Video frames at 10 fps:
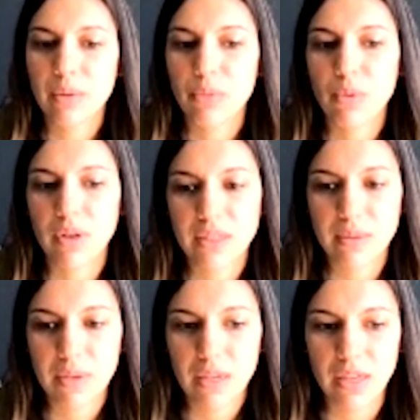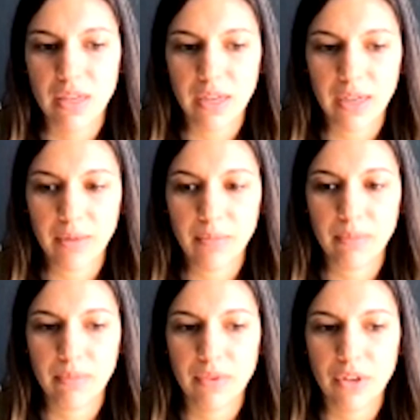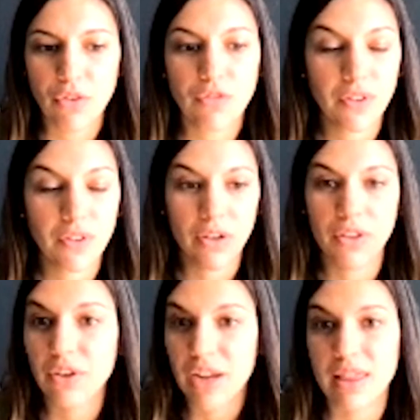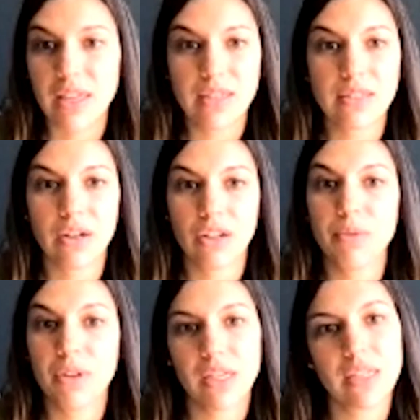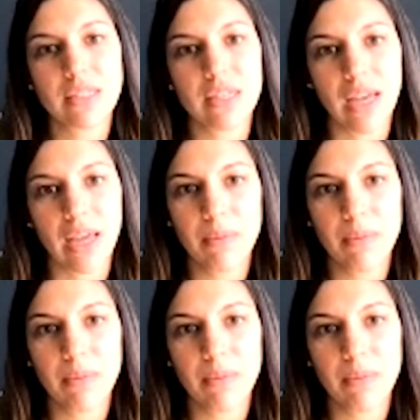We want to be known for all the great things that our community is today.